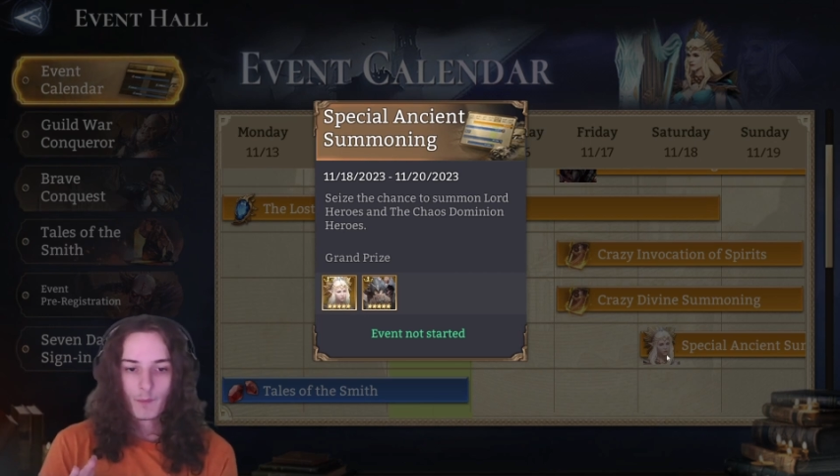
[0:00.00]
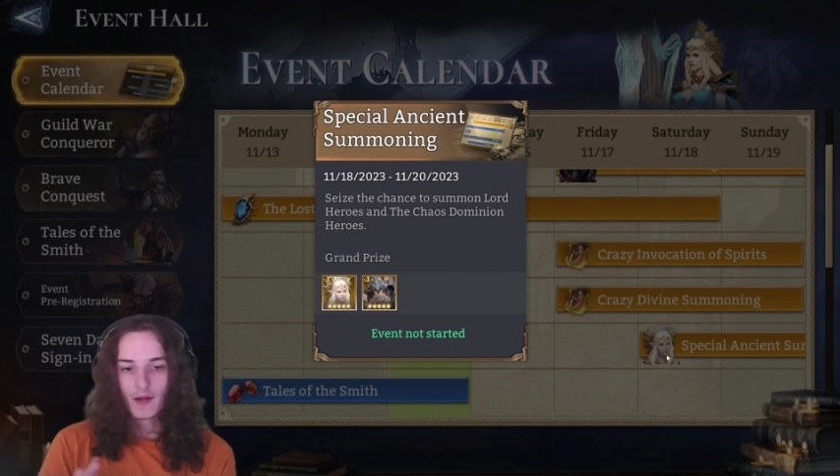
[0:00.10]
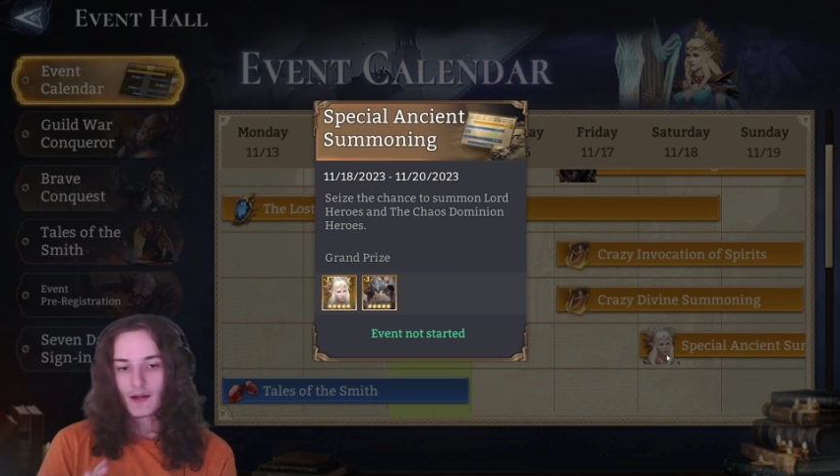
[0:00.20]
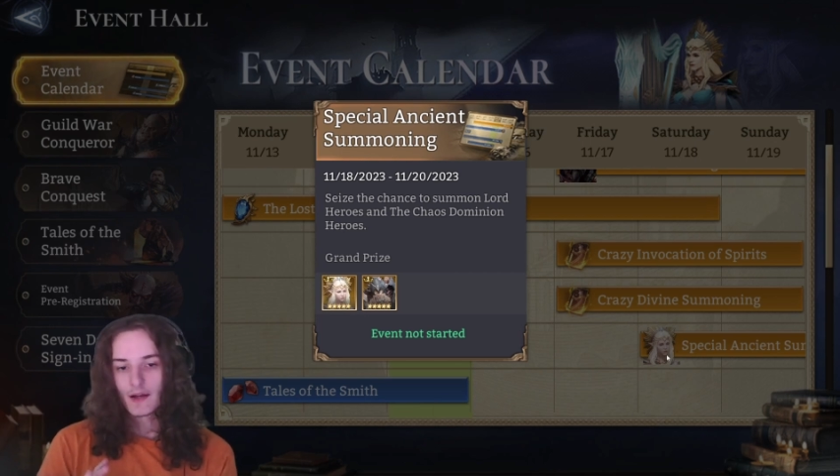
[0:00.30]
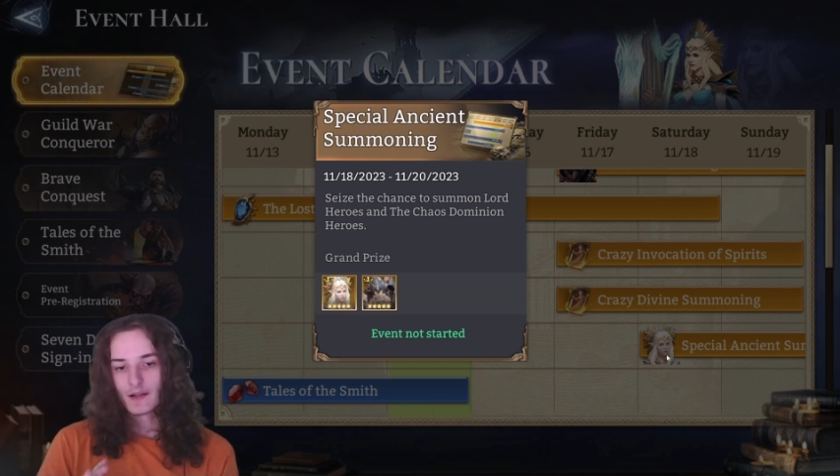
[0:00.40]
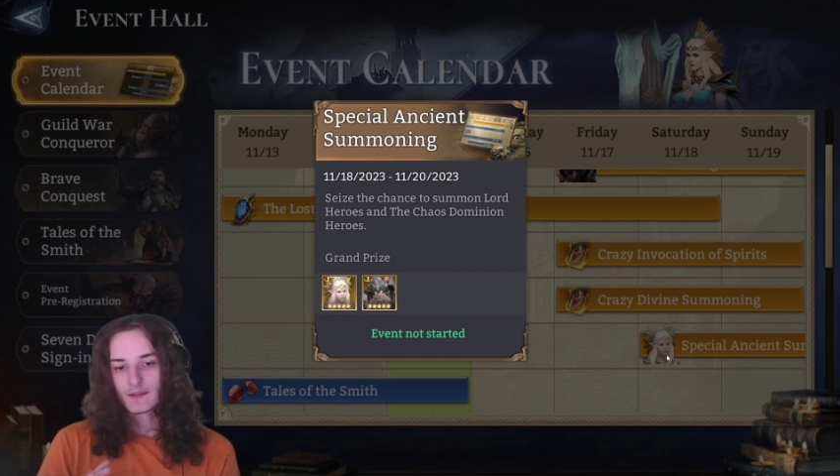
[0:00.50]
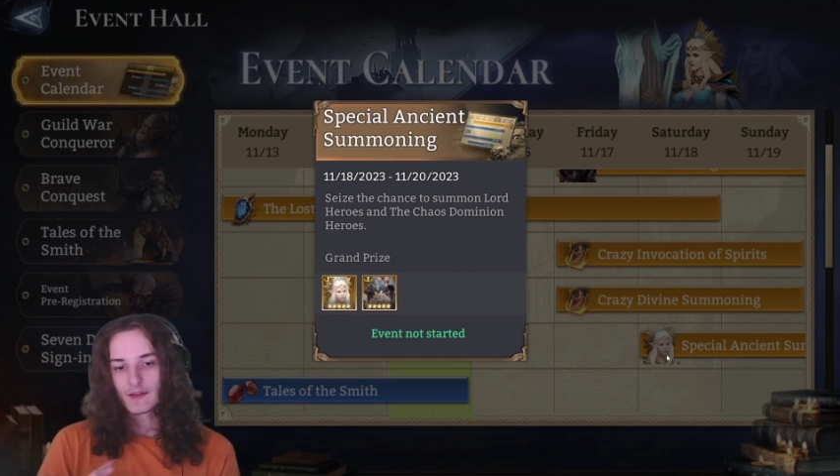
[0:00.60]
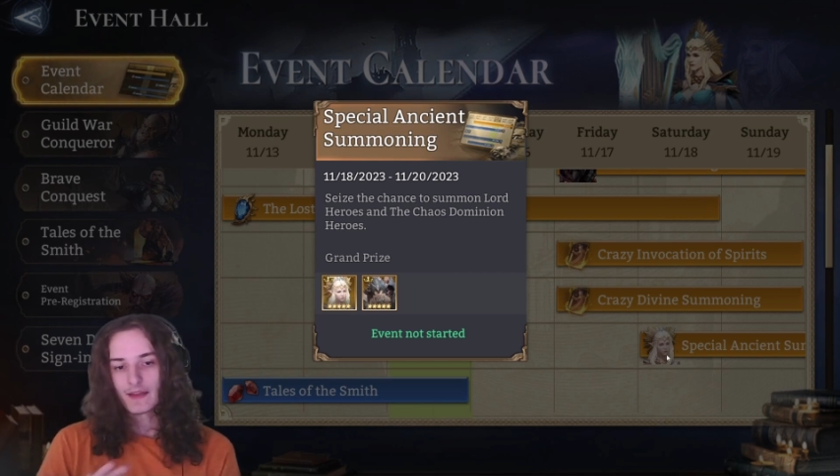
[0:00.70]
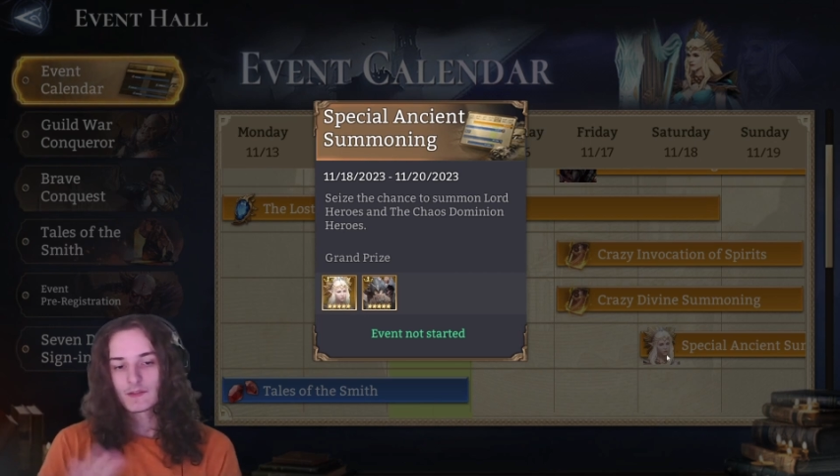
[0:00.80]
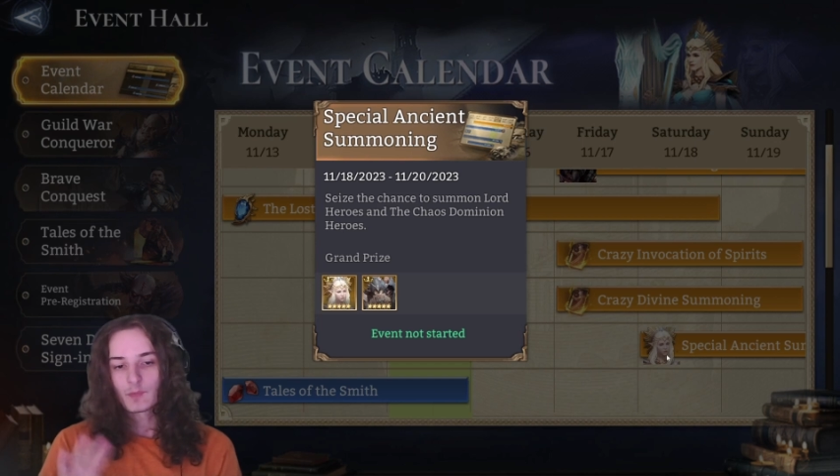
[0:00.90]
But
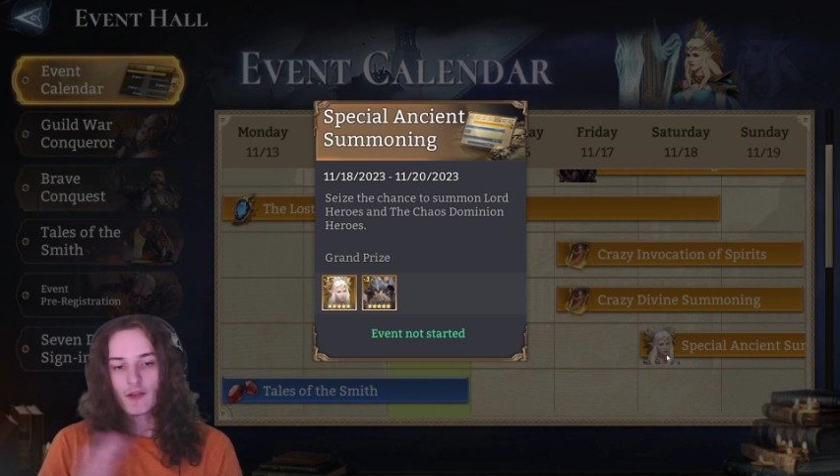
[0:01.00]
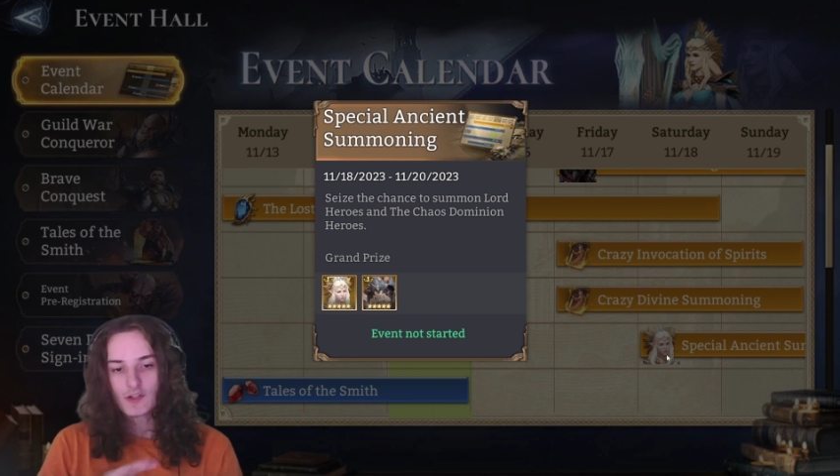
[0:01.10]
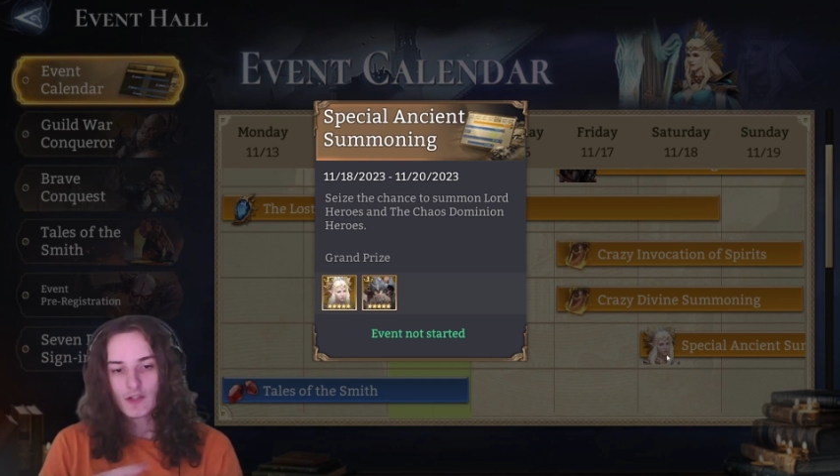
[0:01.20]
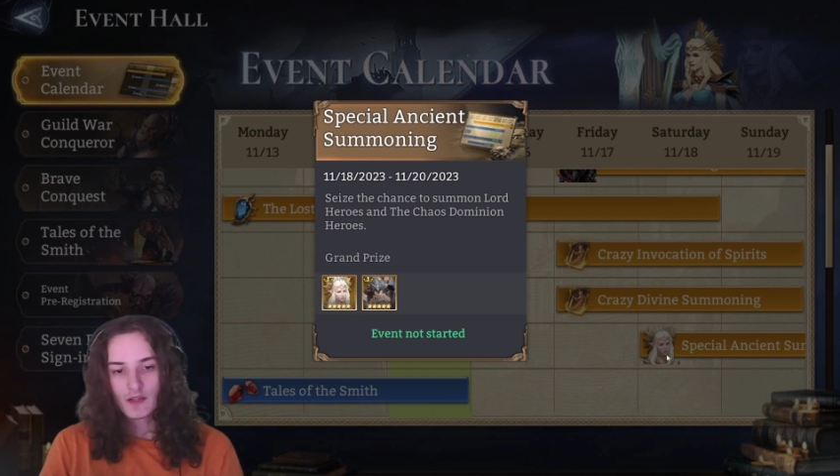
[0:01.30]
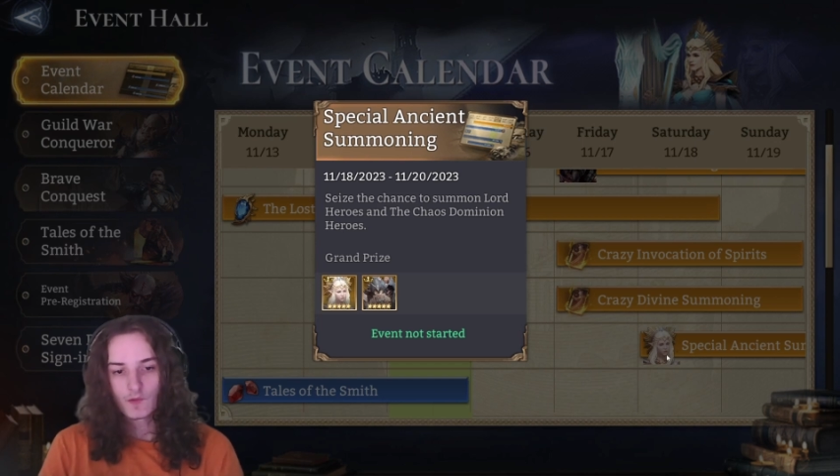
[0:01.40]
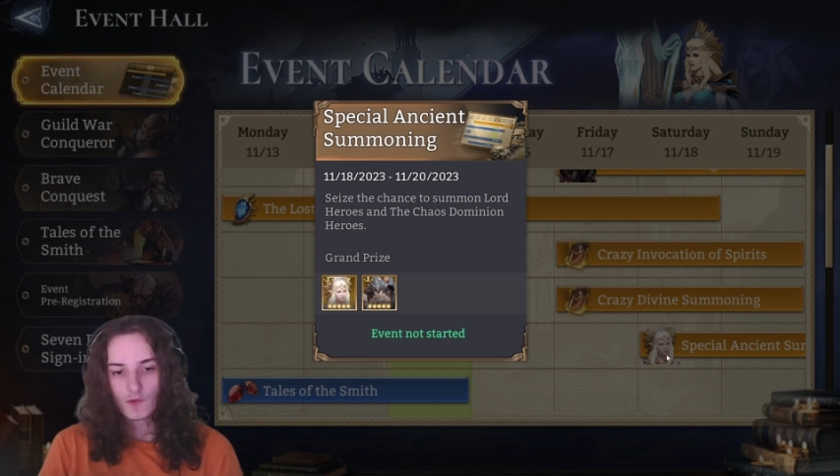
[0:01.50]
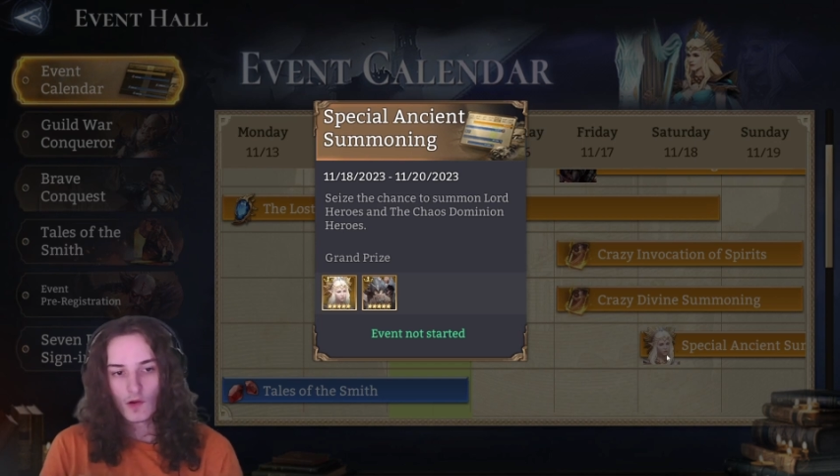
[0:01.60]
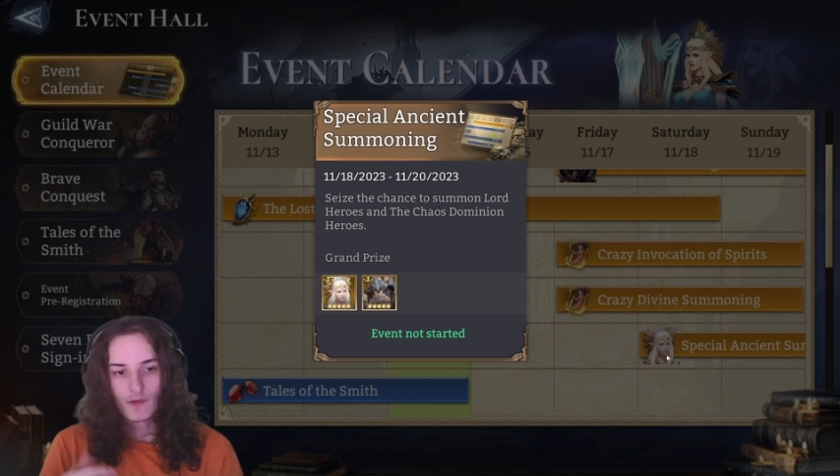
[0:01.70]
especially if you're